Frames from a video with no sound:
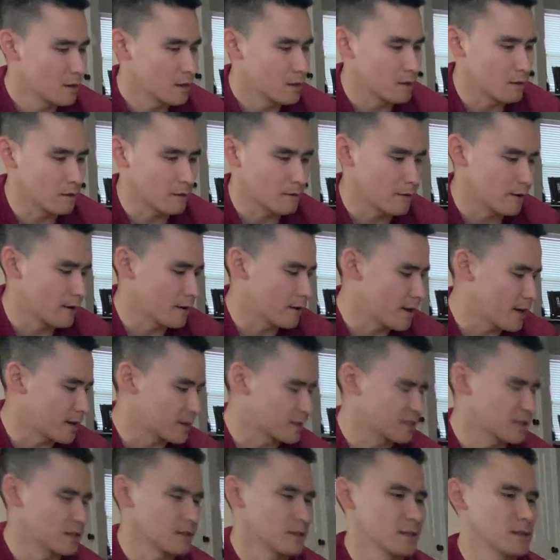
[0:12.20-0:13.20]
Okay,
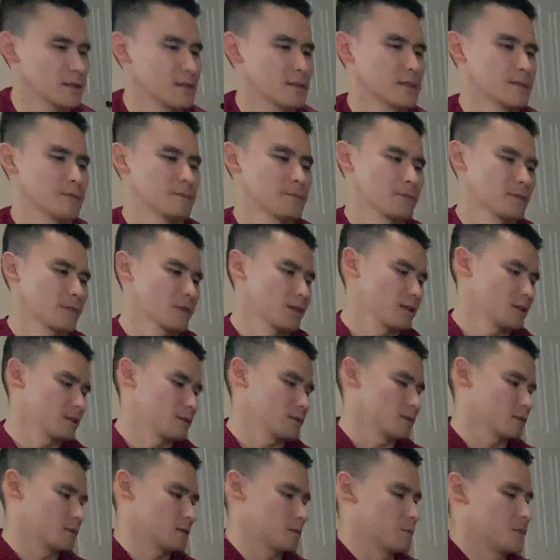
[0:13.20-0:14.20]
excellent. So
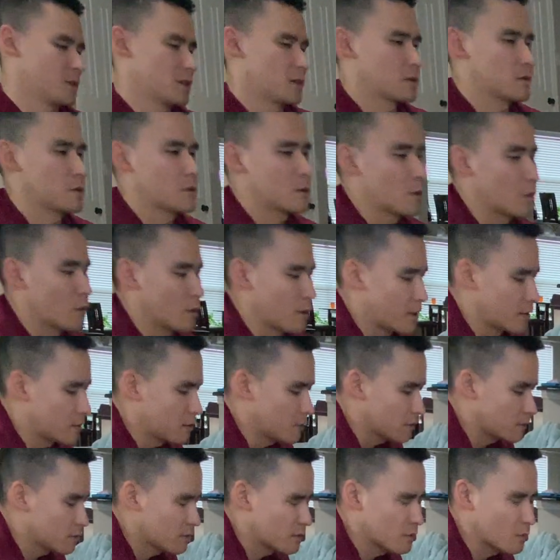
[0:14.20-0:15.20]
I'm going to go ahead
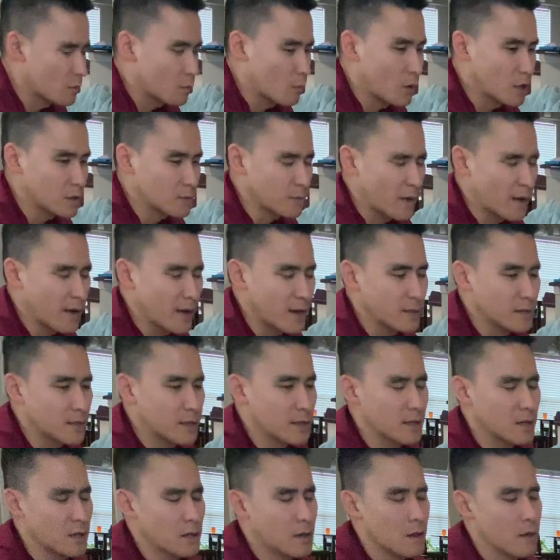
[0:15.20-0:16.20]
and wash my hands
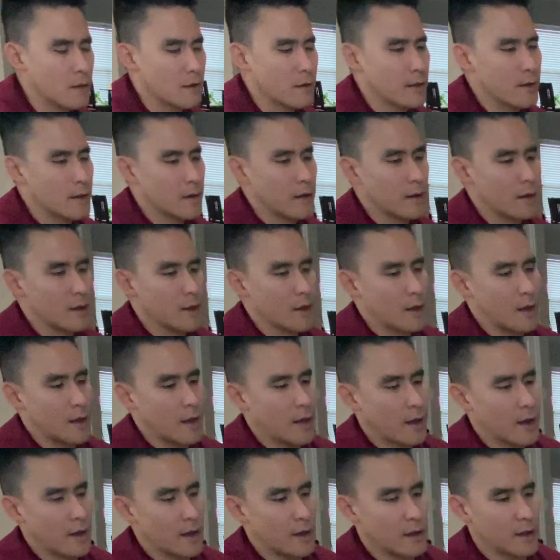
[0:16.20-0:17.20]
here.
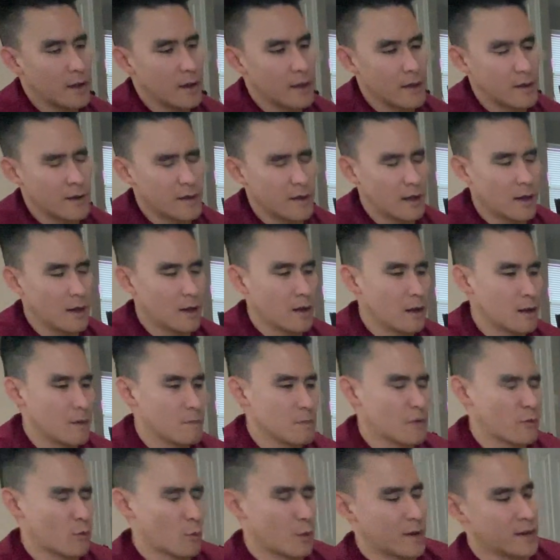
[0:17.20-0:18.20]
And
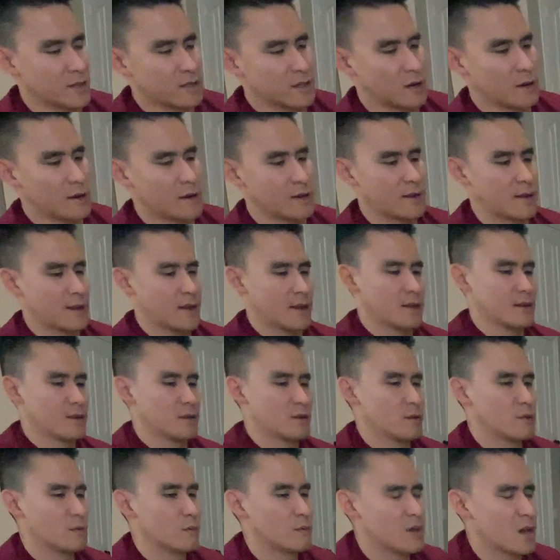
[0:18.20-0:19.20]
before we get started, can
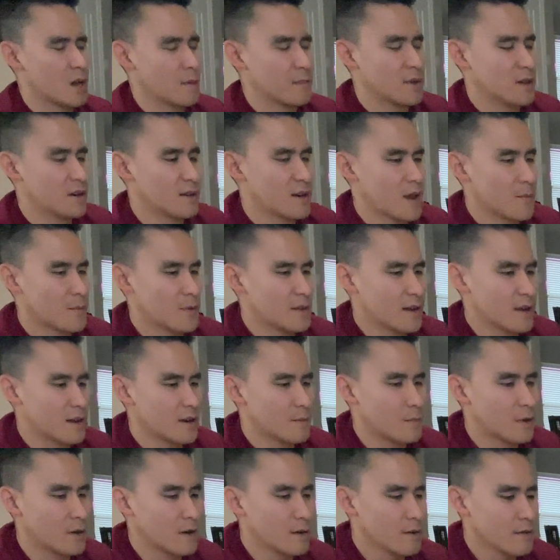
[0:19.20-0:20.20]
you tell me your name and date
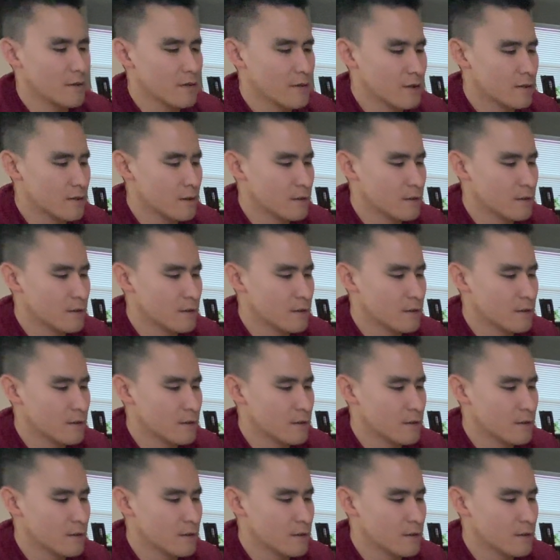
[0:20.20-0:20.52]
of birth?